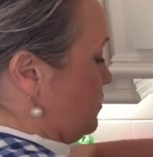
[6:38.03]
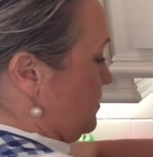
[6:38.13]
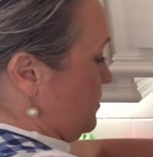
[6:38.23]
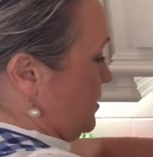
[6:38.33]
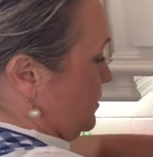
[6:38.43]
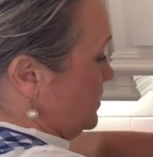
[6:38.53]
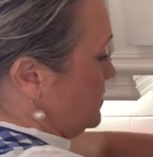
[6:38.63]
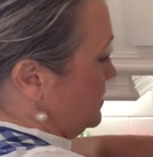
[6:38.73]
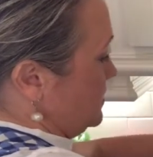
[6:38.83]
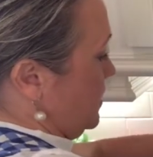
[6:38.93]
with the
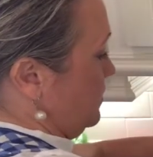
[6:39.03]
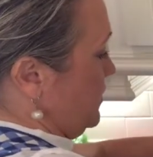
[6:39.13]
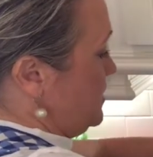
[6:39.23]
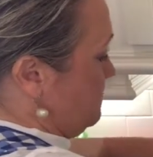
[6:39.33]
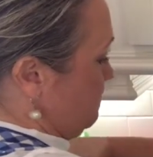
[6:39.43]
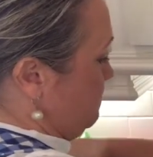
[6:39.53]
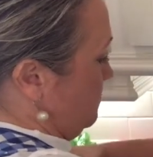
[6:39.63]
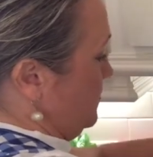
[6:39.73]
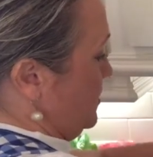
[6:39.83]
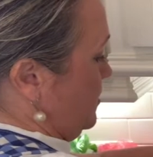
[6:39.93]
celery,
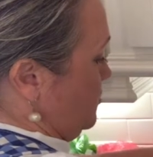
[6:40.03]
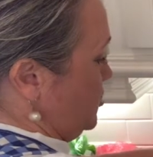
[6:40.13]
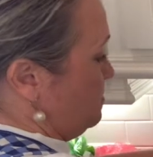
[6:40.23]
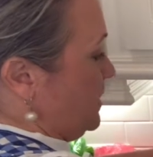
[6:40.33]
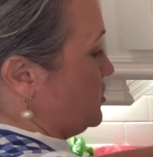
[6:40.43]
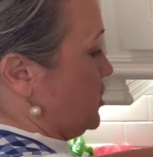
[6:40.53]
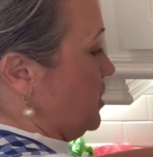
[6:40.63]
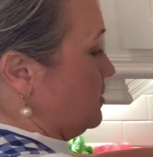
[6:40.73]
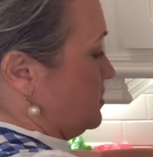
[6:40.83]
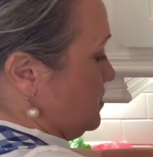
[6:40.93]
just big
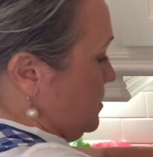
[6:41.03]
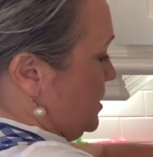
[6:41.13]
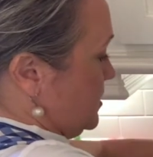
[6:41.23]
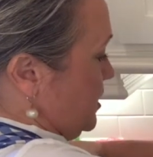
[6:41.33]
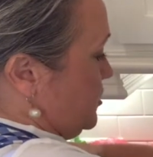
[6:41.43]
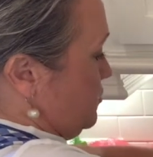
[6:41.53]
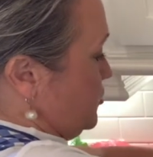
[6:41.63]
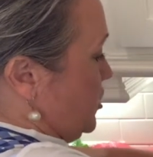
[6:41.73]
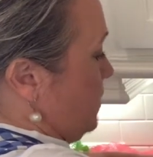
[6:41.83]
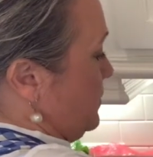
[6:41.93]
chunks. It's going to do the
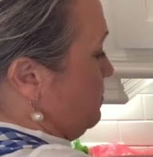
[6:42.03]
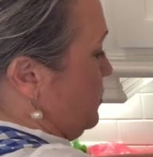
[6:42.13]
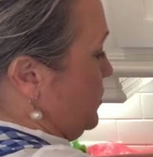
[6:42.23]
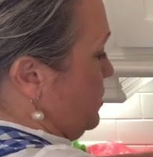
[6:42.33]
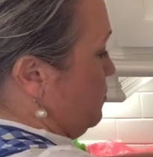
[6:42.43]
chopping, but we don't